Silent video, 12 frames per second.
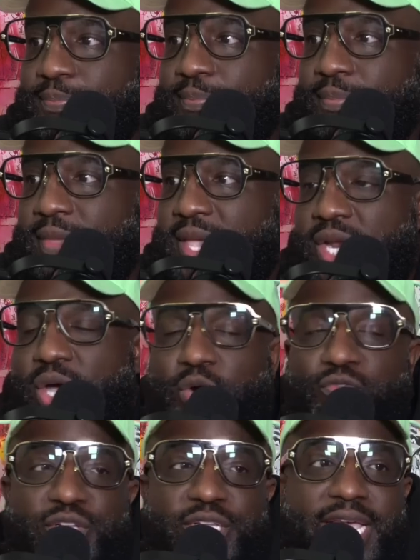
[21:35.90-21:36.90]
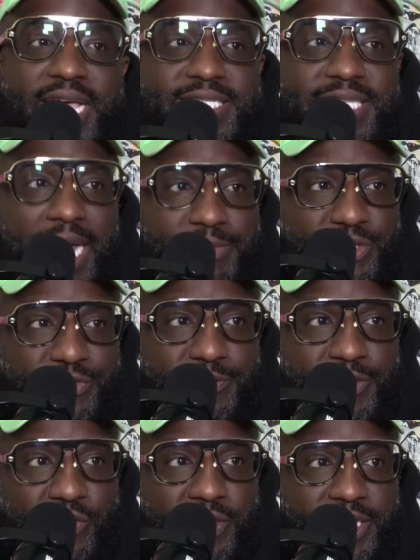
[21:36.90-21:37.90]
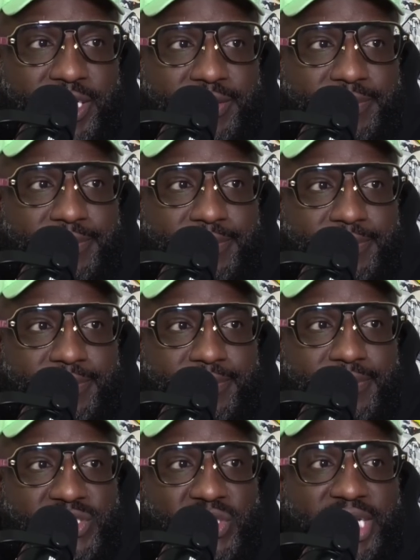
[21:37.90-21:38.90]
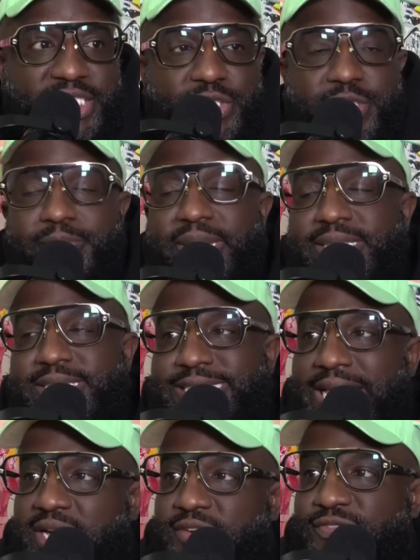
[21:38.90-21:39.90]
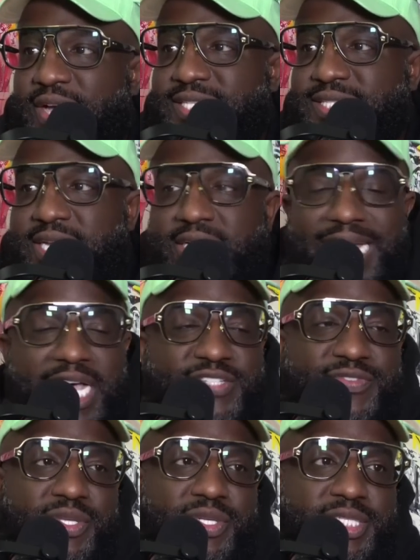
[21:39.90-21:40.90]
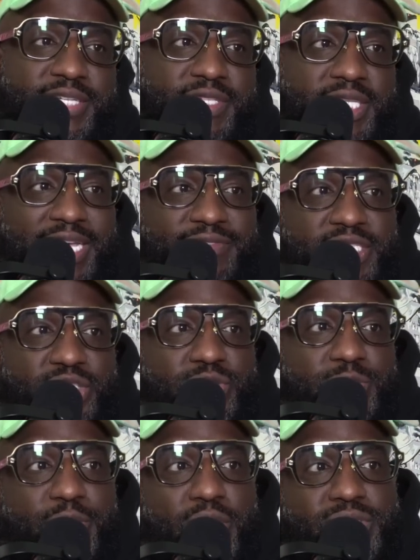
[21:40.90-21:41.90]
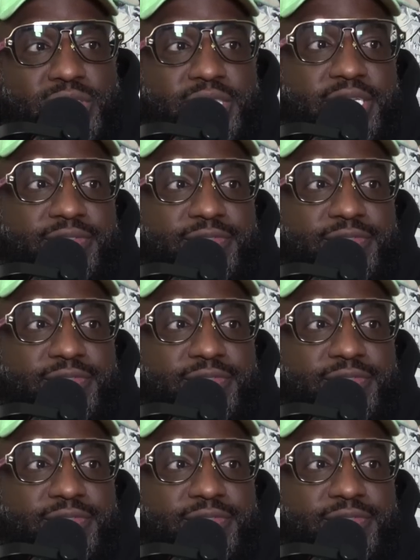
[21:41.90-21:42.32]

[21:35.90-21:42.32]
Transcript: And hopefully I stopped you from doing it so that you can make the sacrifice that allows for you to live the life that you're supposed to live.